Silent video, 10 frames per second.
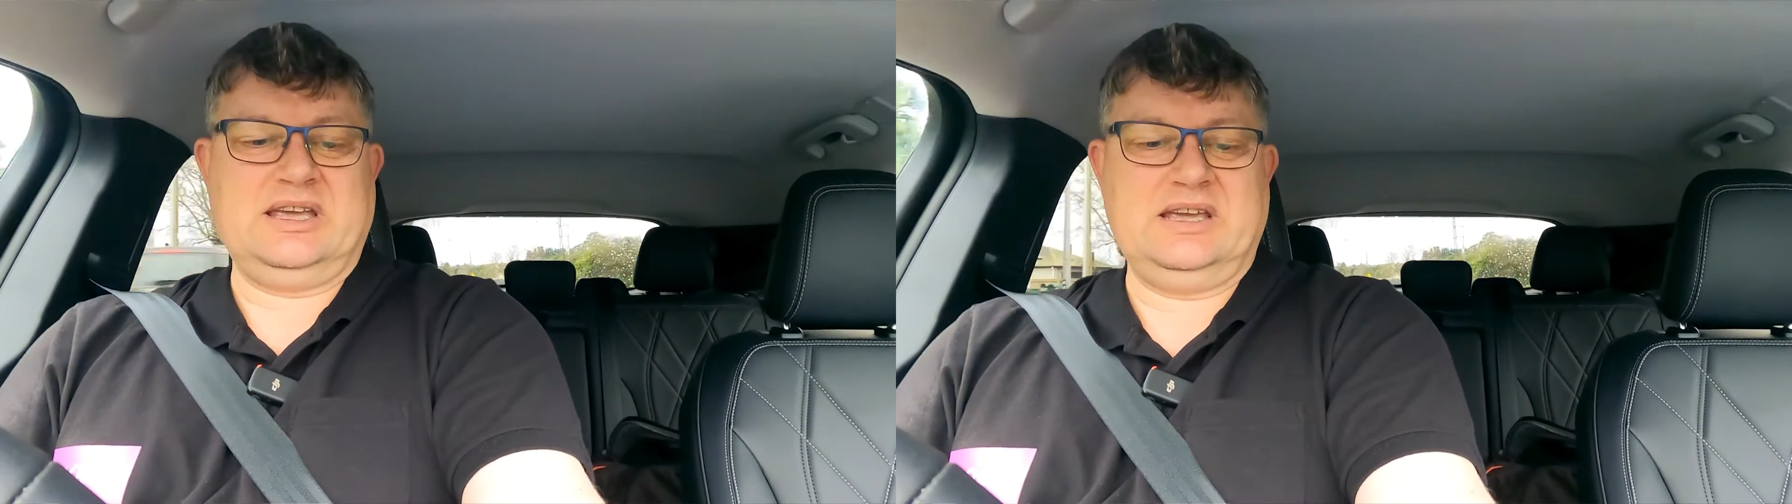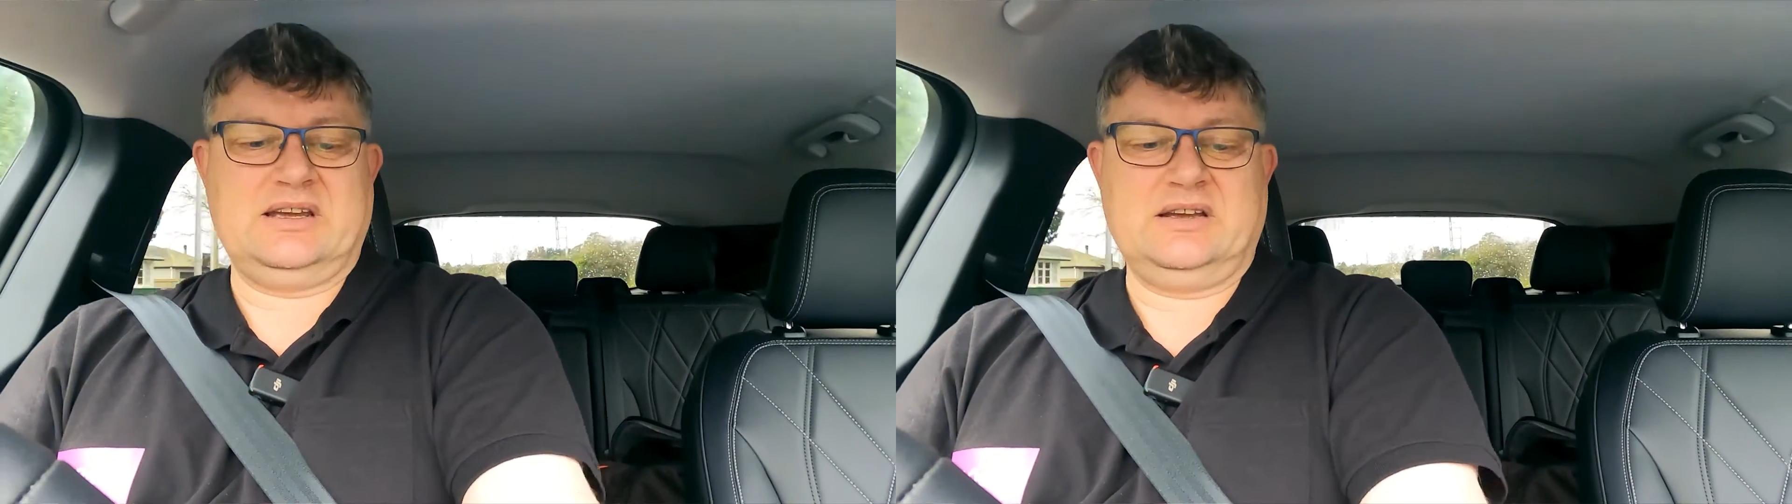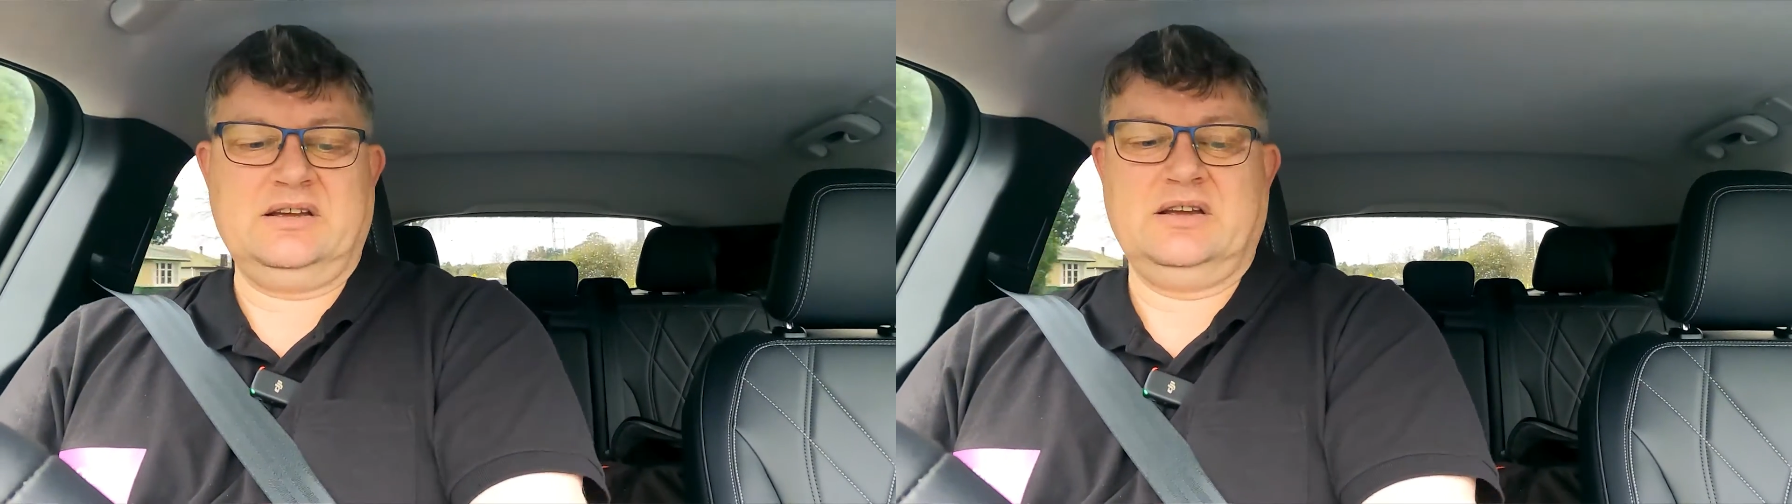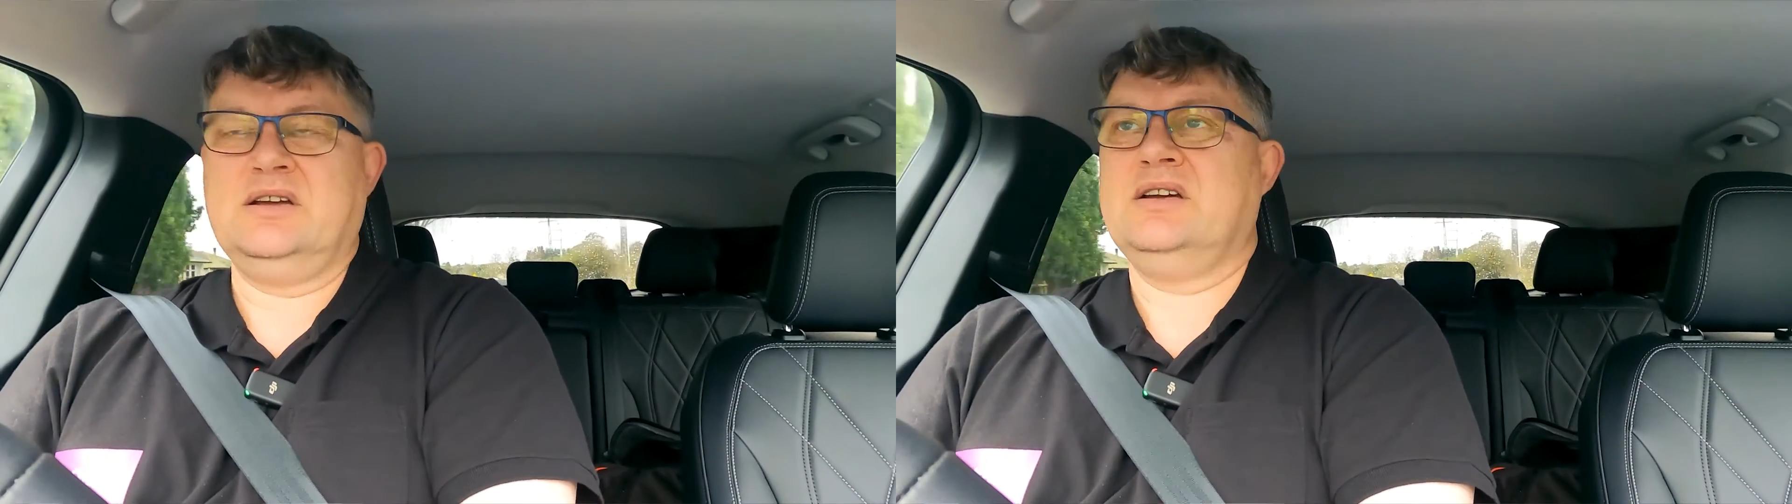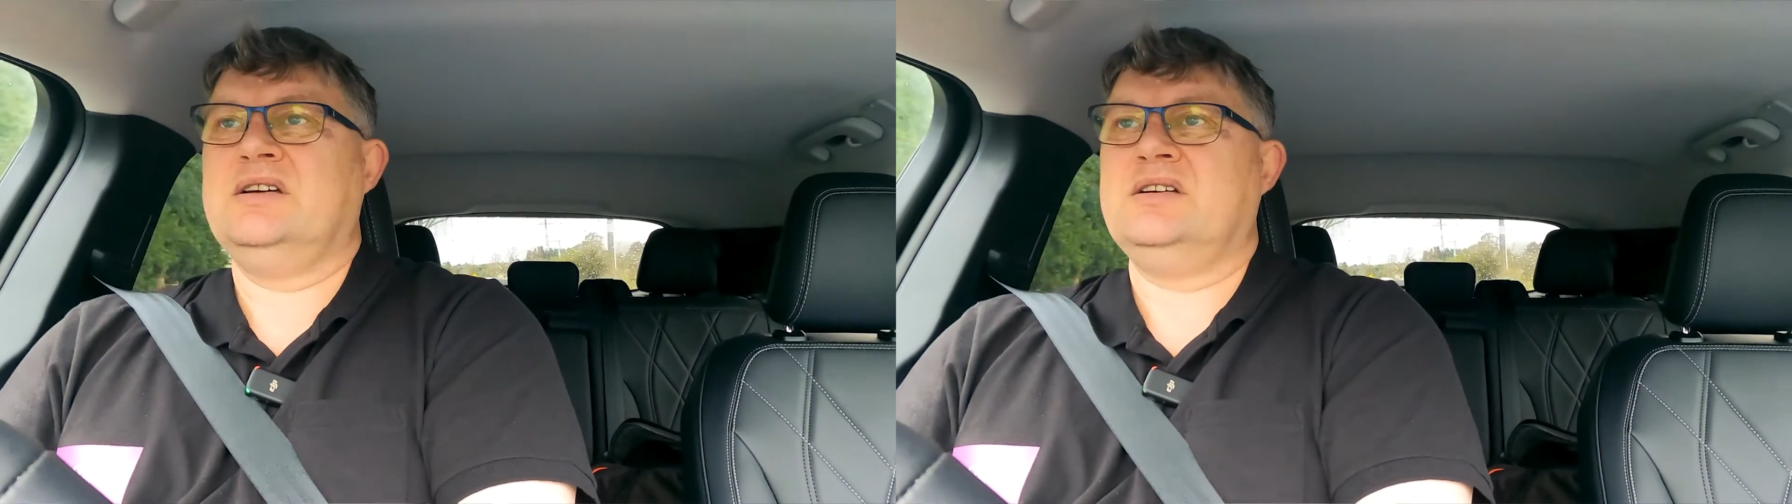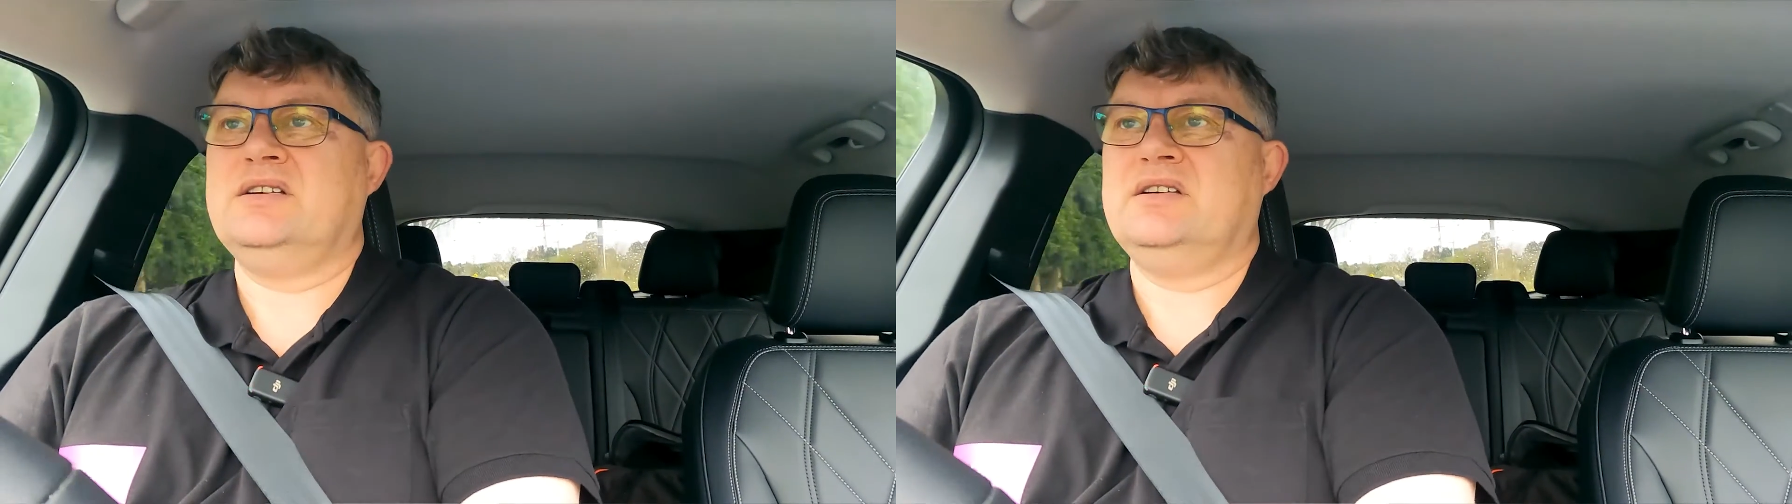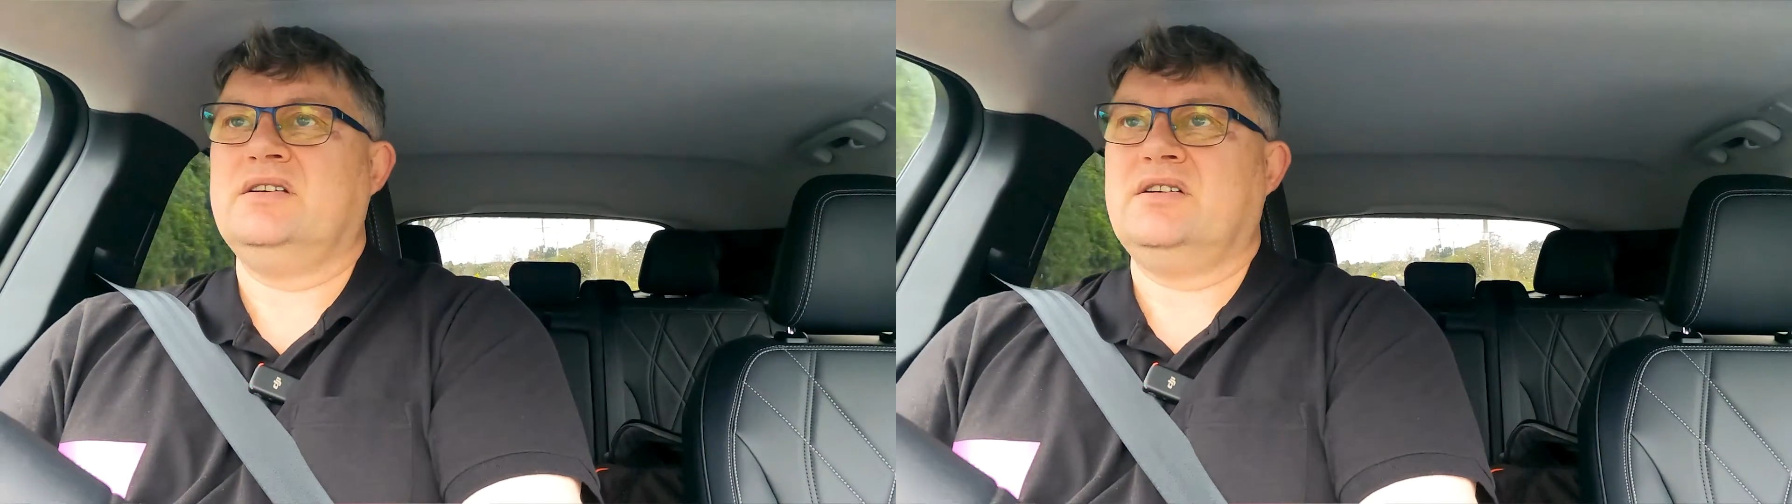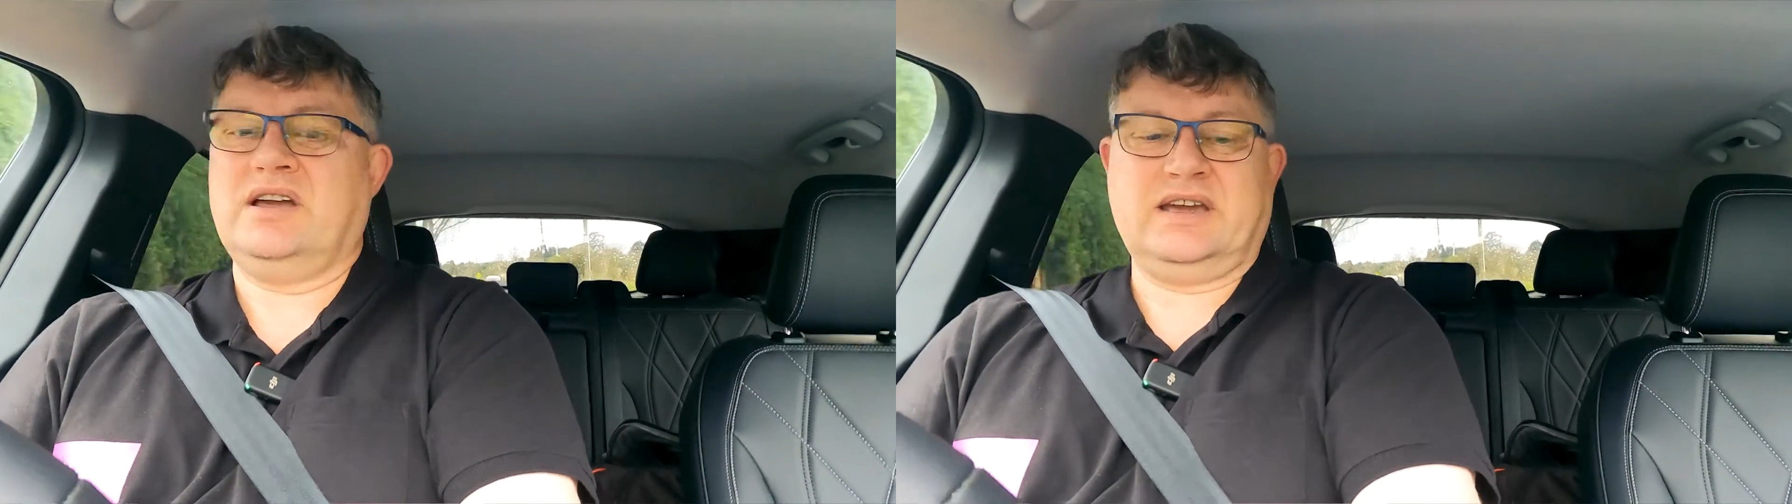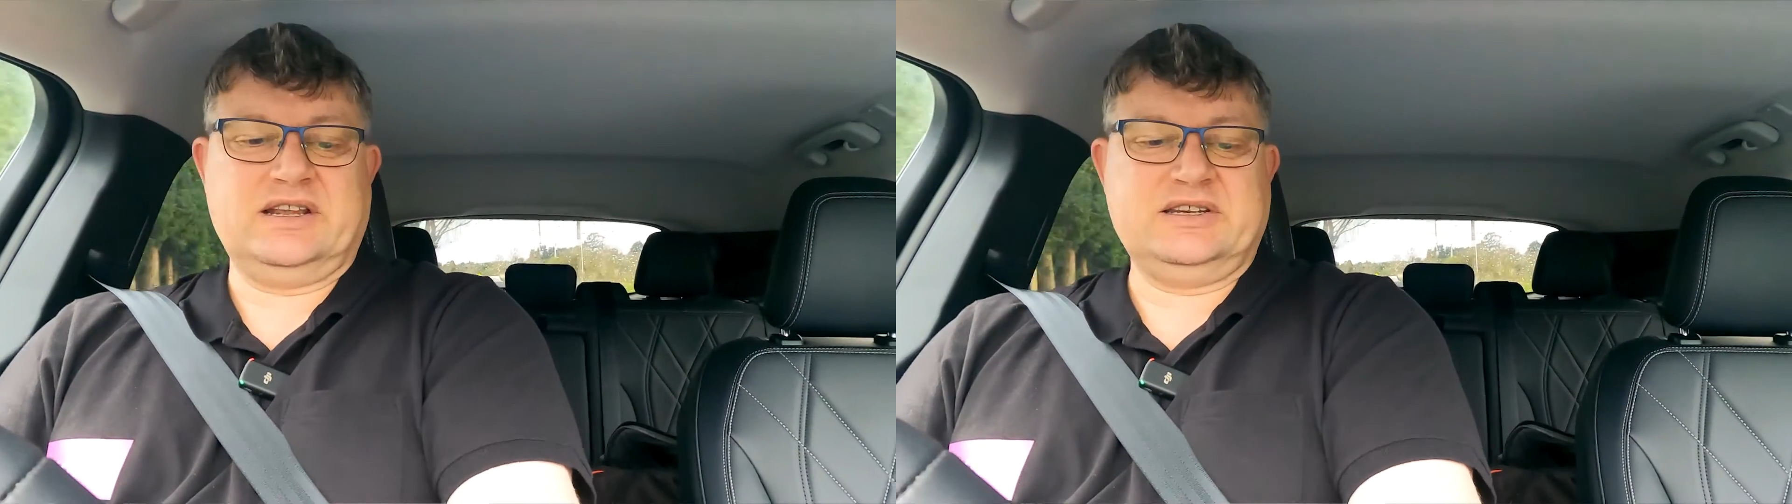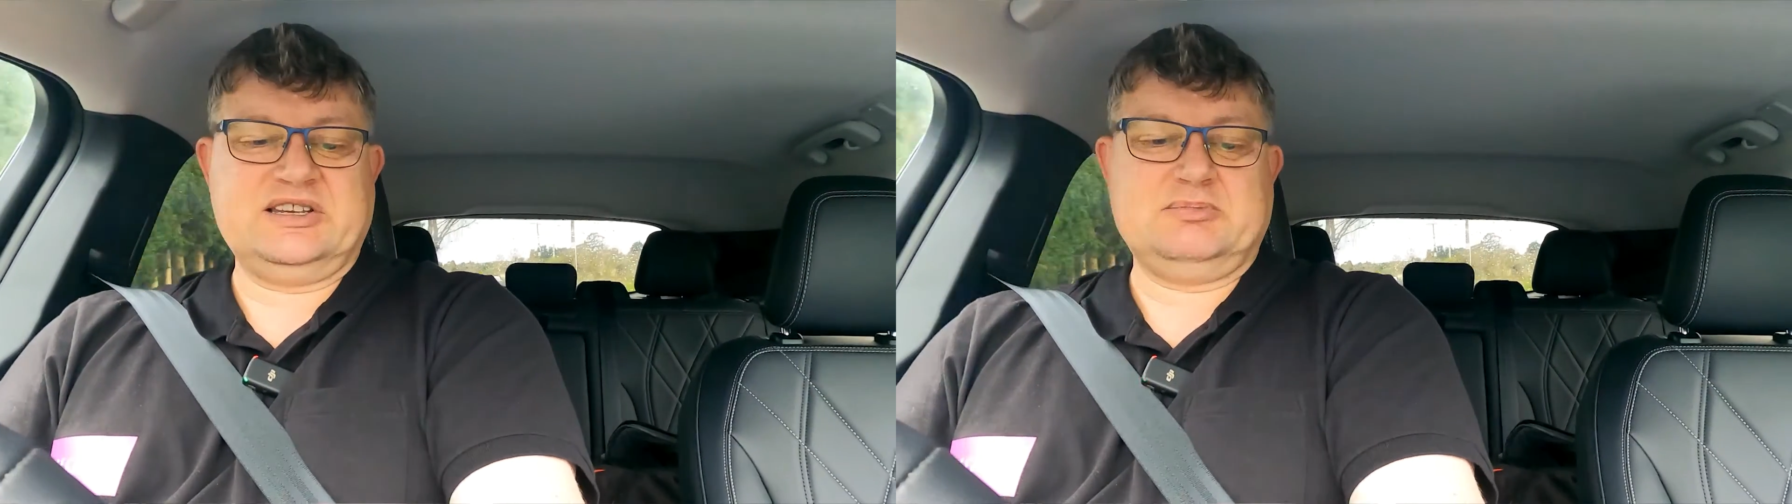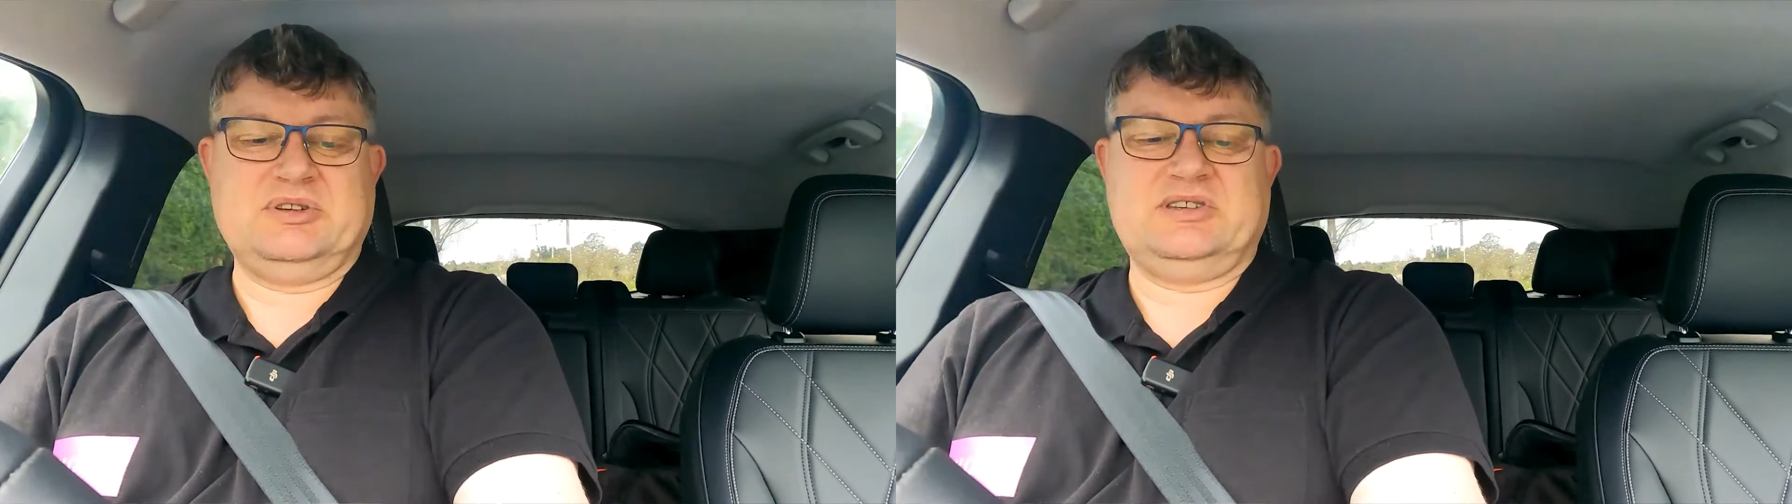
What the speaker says: heater, I can adjust my